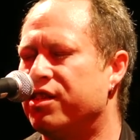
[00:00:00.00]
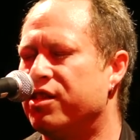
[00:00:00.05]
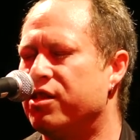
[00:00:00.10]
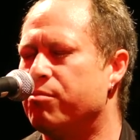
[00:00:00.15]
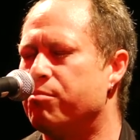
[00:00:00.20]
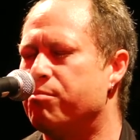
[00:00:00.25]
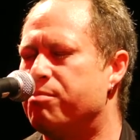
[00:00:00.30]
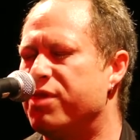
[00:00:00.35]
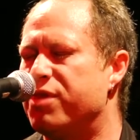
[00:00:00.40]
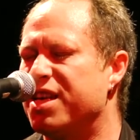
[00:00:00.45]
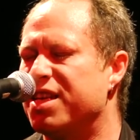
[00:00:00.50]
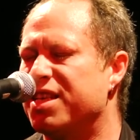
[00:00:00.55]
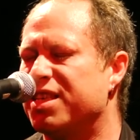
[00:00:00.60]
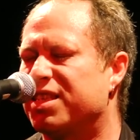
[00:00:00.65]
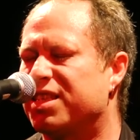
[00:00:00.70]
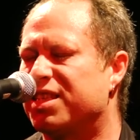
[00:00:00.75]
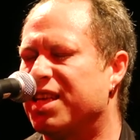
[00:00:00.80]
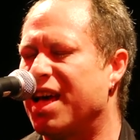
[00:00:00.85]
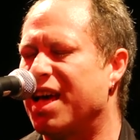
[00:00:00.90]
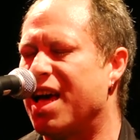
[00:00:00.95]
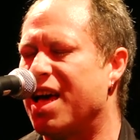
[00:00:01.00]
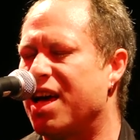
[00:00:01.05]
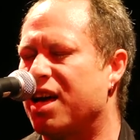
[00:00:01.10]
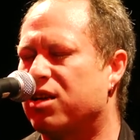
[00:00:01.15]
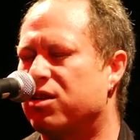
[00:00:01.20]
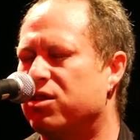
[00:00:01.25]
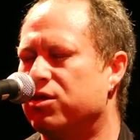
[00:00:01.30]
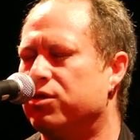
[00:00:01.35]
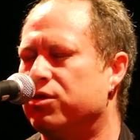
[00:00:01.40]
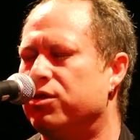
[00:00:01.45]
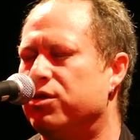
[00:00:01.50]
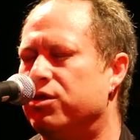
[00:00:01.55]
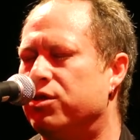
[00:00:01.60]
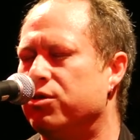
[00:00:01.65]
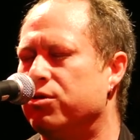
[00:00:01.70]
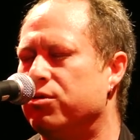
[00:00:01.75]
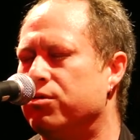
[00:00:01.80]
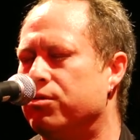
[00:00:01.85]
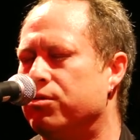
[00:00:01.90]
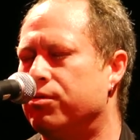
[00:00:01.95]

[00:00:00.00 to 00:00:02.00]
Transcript: the best I could do